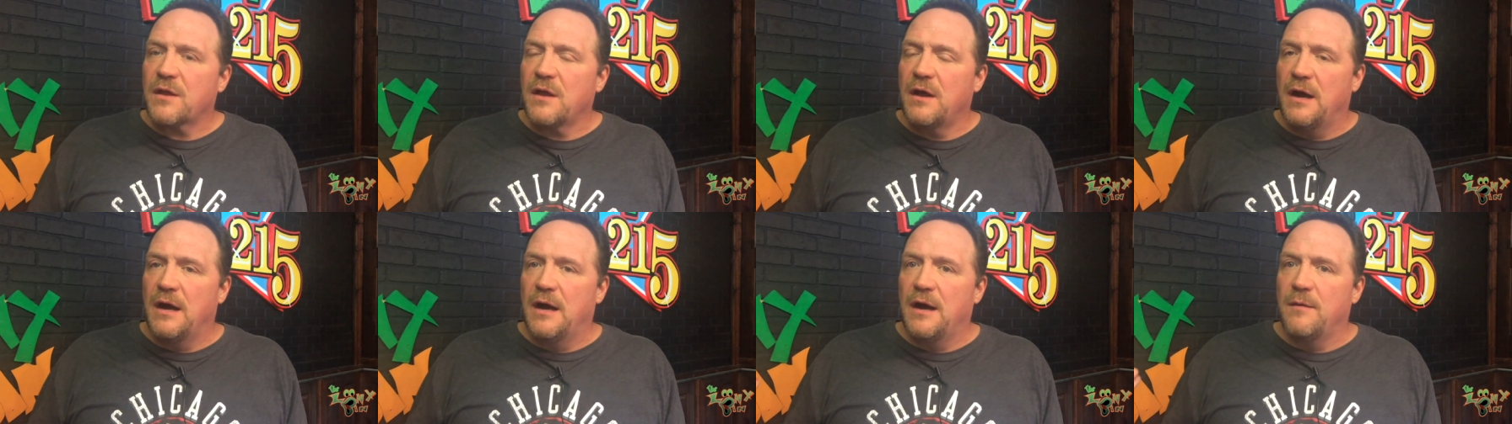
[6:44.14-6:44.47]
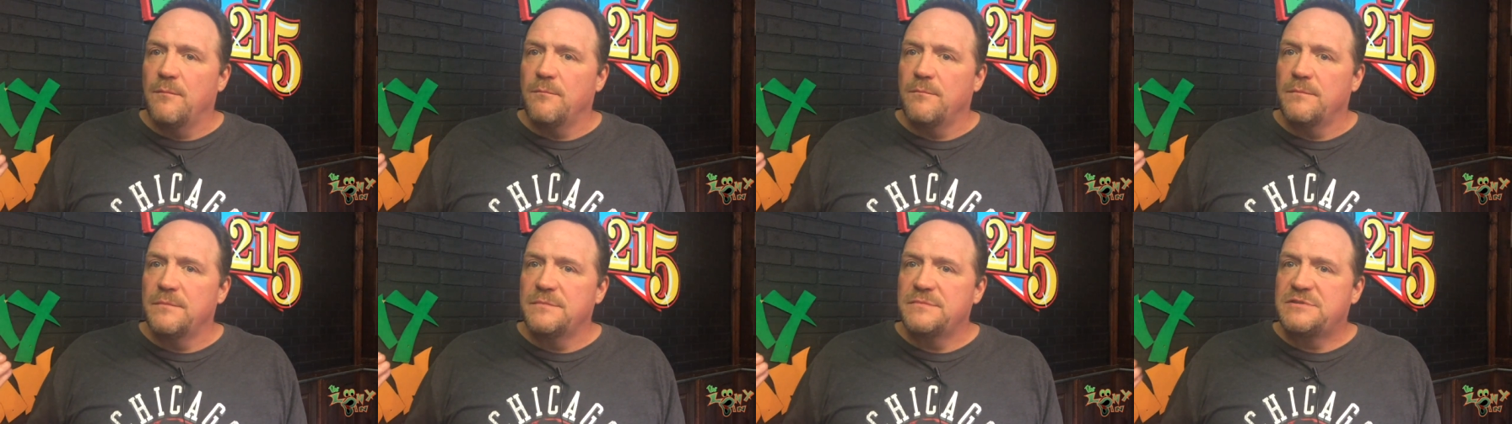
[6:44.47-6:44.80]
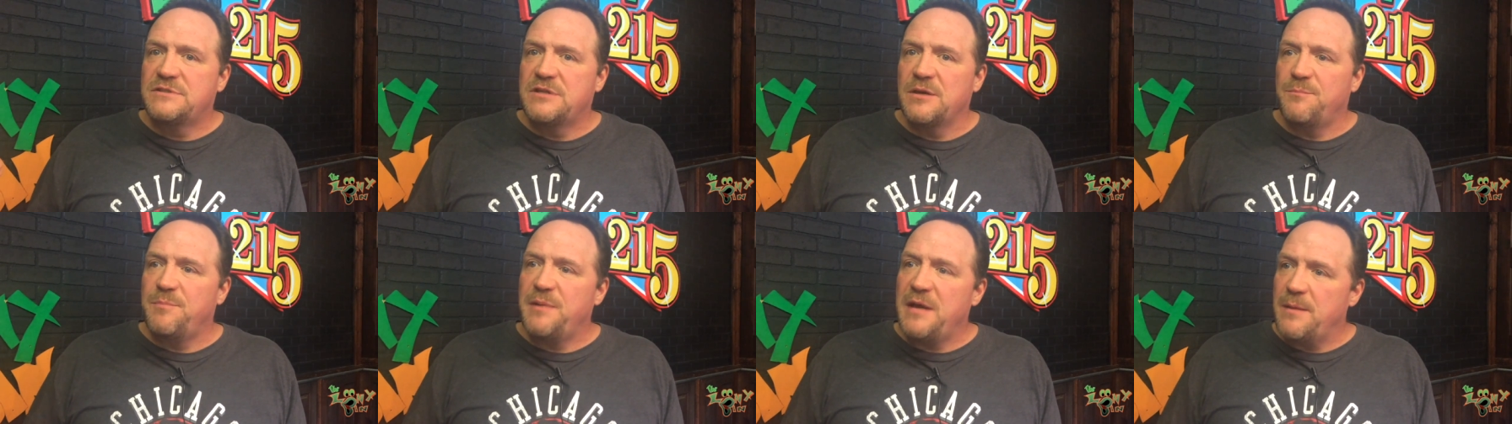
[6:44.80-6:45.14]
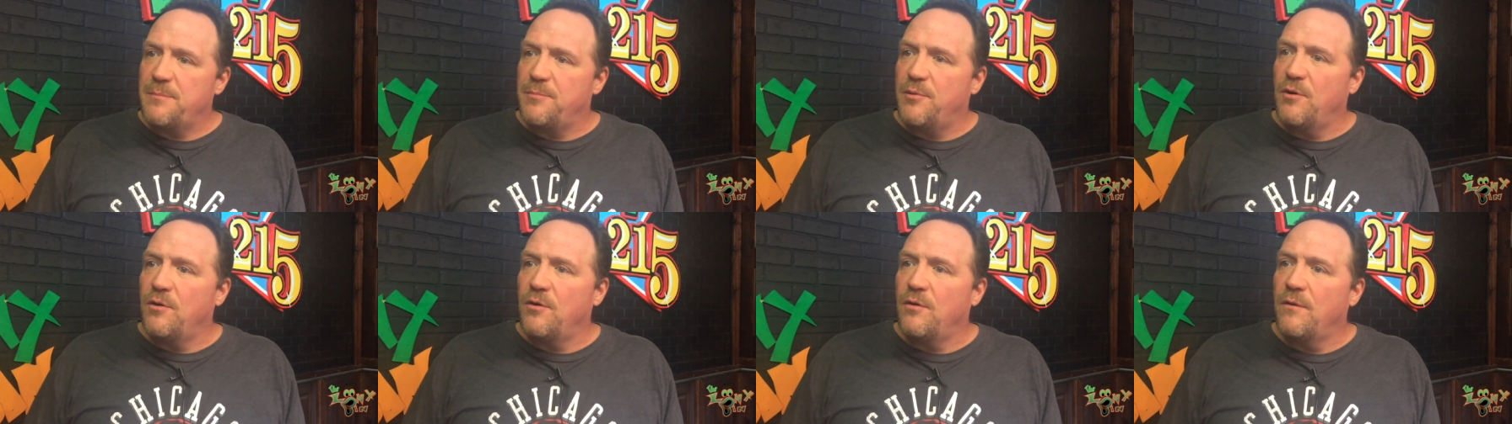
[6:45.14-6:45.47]
um, to
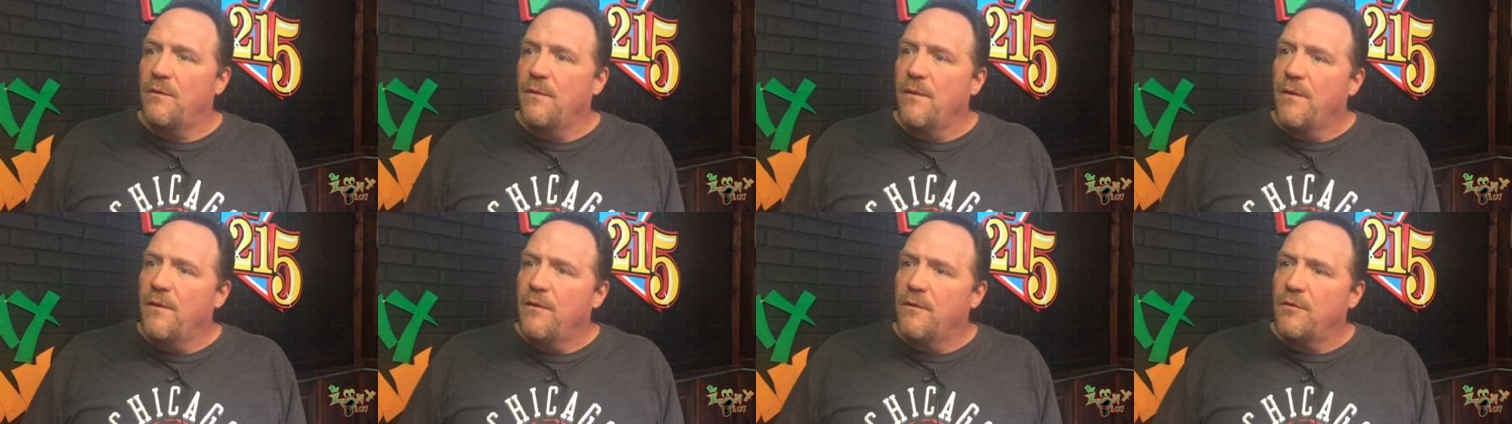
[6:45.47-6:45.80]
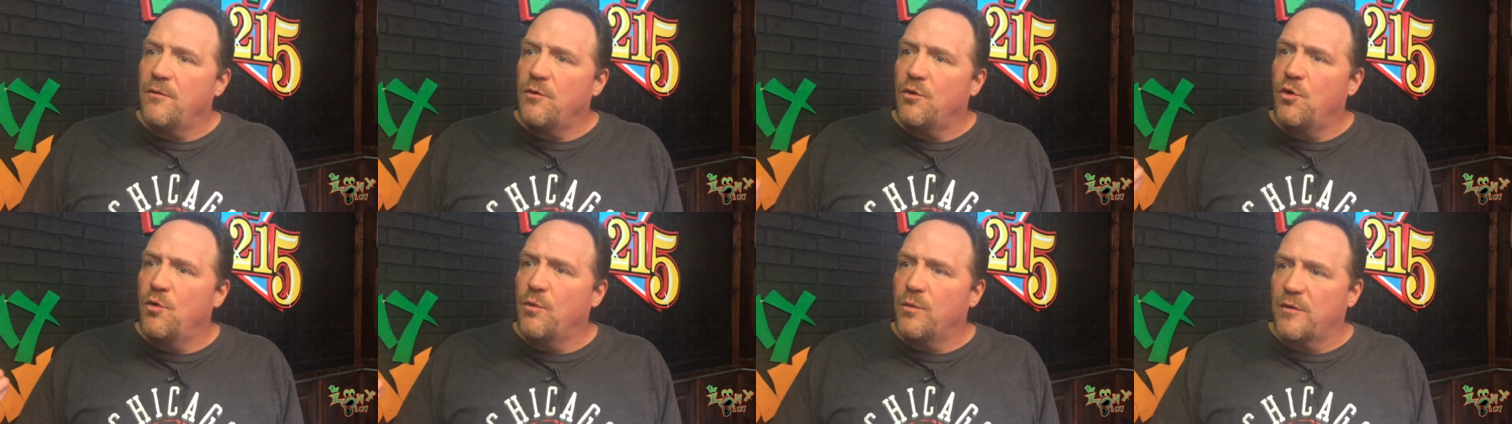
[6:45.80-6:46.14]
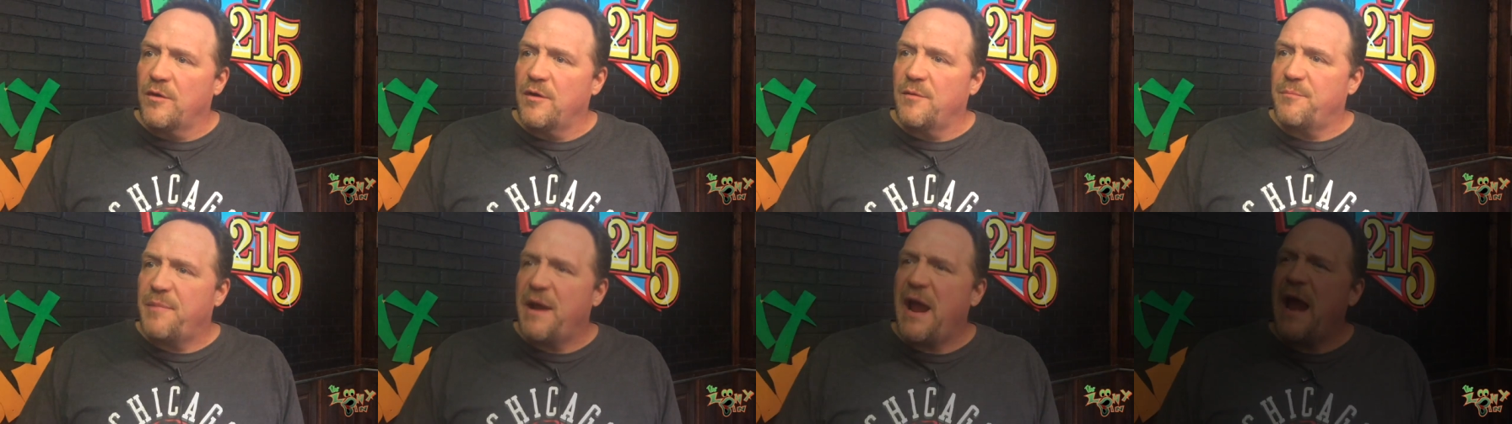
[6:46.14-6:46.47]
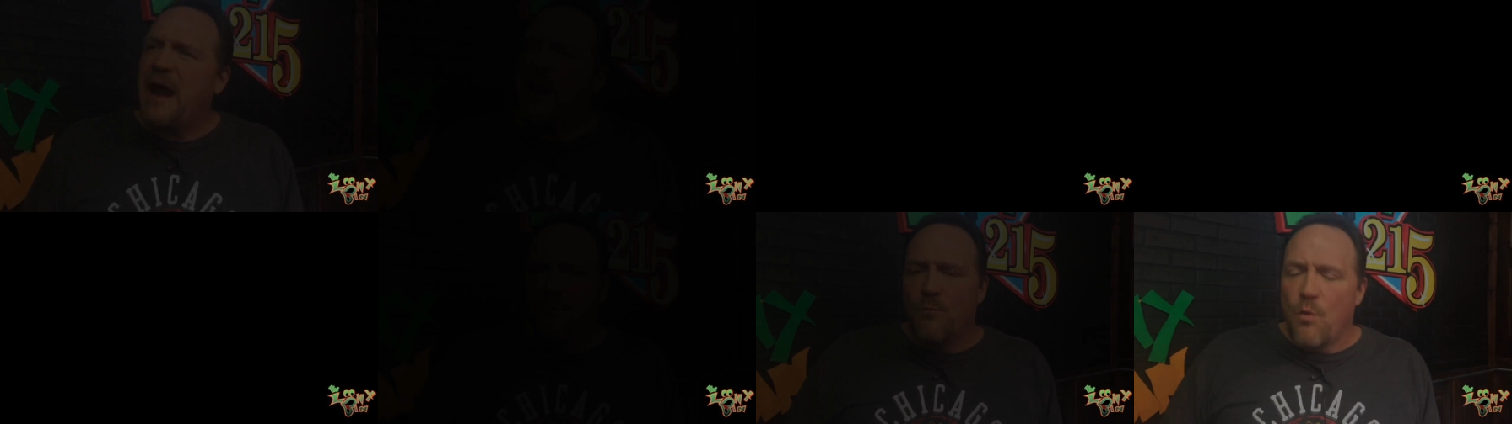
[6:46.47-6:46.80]
people who were in
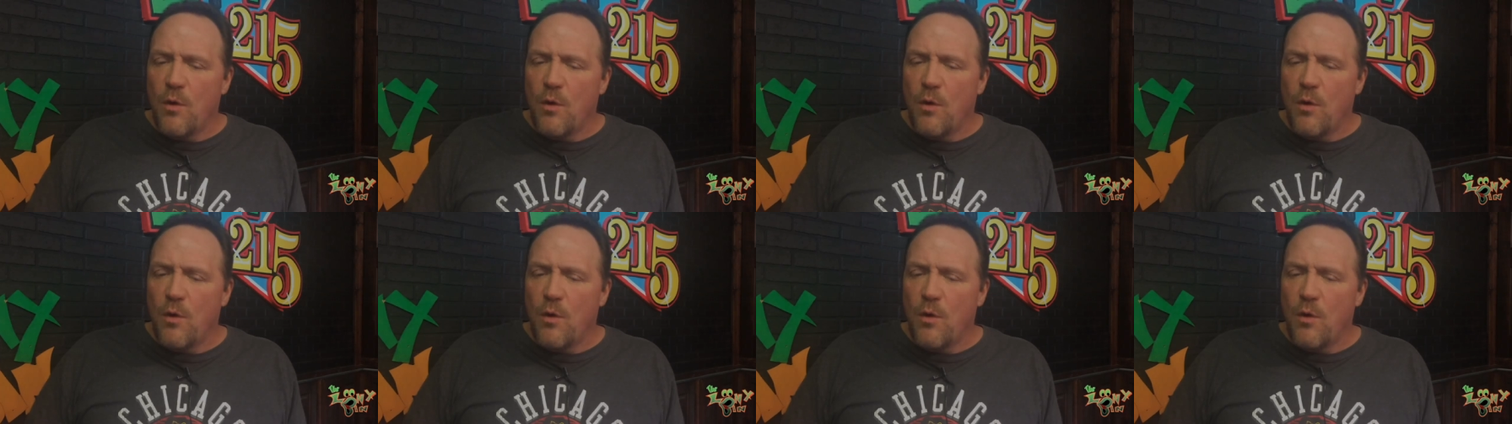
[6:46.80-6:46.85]
pain.